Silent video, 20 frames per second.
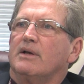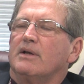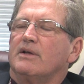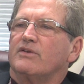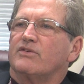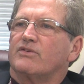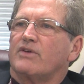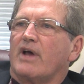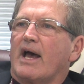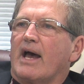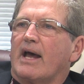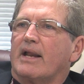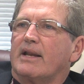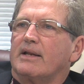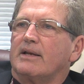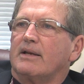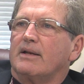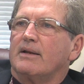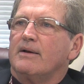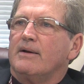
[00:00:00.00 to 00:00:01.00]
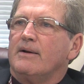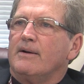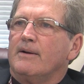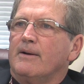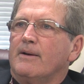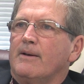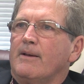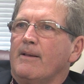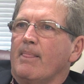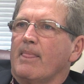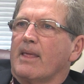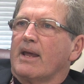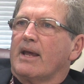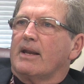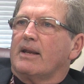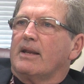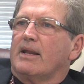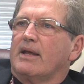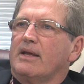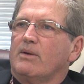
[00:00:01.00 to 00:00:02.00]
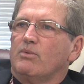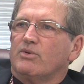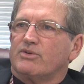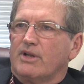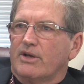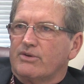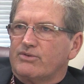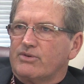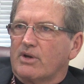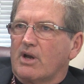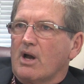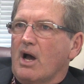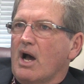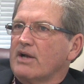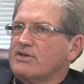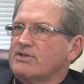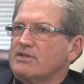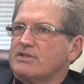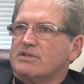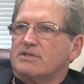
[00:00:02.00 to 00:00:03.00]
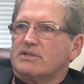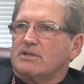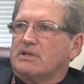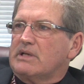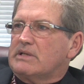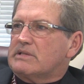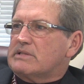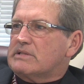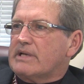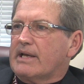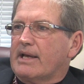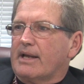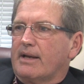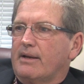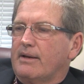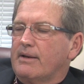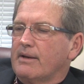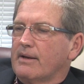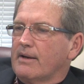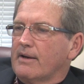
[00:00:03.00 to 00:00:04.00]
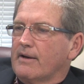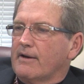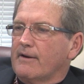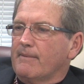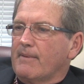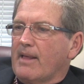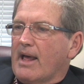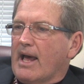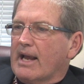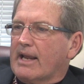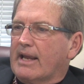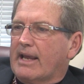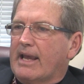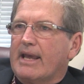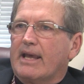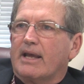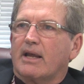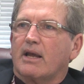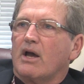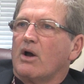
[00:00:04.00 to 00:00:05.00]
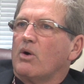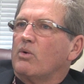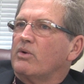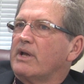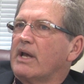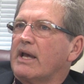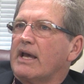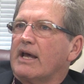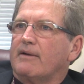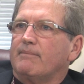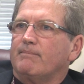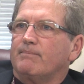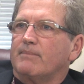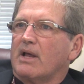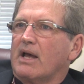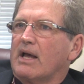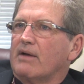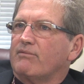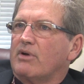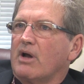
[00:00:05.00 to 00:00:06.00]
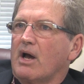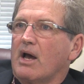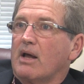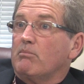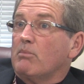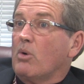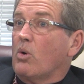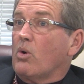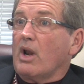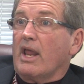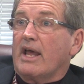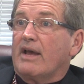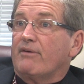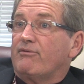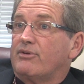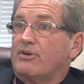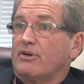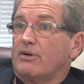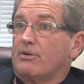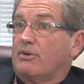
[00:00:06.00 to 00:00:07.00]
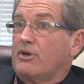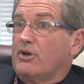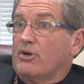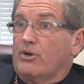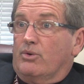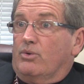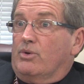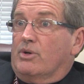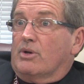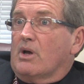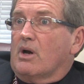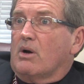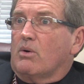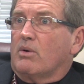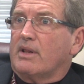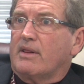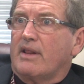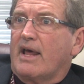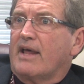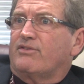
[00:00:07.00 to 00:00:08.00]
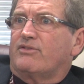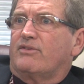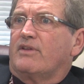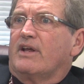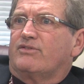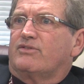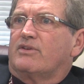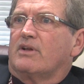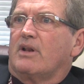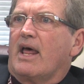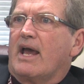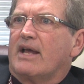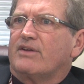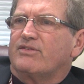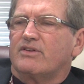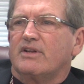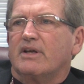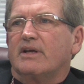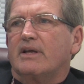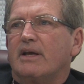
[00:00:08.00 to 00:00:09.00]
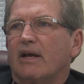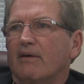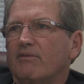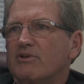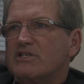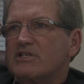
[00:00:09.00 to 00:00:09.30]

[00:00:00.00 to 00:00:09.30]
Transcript: side, and he was losing consciousness, and he said, I can't go yet, I've got more left to do, you know, and that's the last thing he ever